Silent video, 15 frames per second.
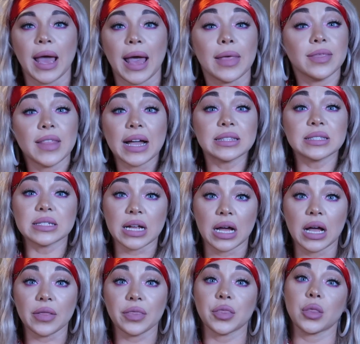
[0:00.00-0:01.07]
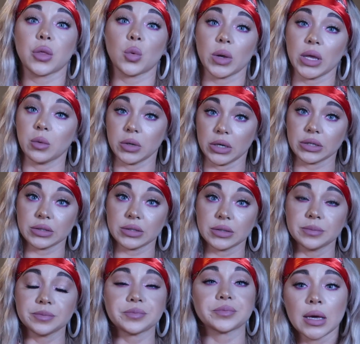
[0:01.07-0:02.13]
And that's not the way it works.
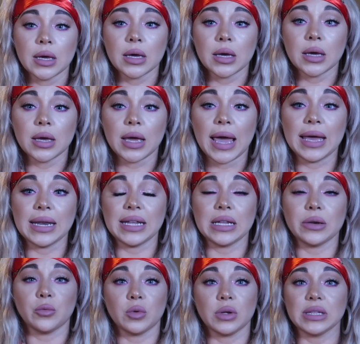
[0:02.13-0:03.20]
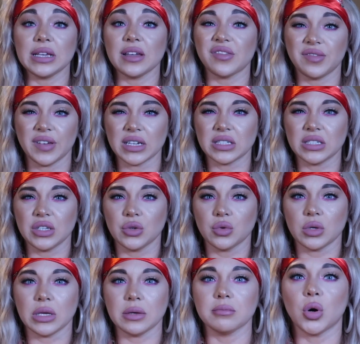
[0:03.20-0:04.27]
And it really affects
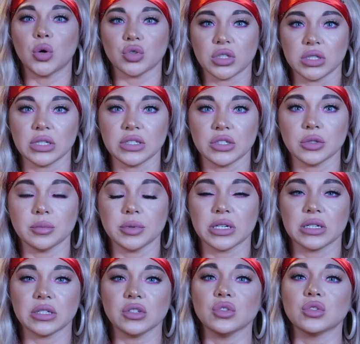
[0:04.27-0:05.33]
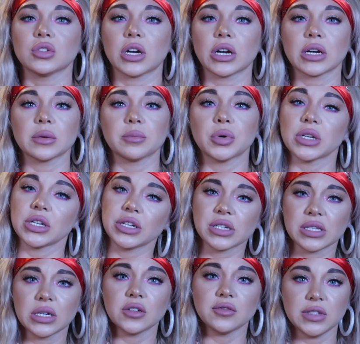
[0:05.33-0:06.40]
you emotionally too, because you start putting
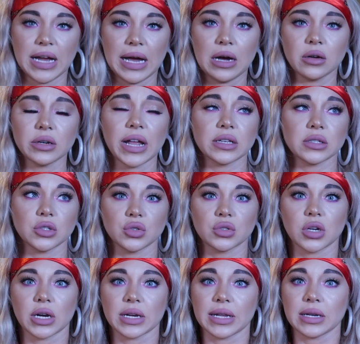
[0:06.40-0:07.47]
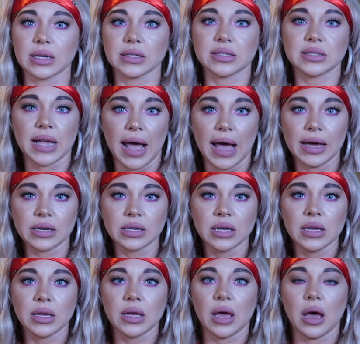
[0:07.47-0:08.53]
yourself down and you start getting sad.
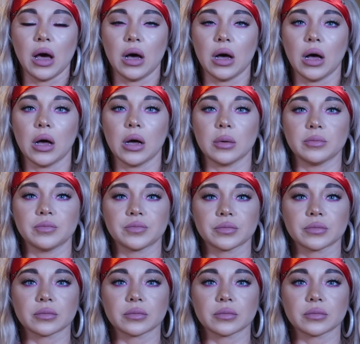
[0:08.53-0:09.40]
I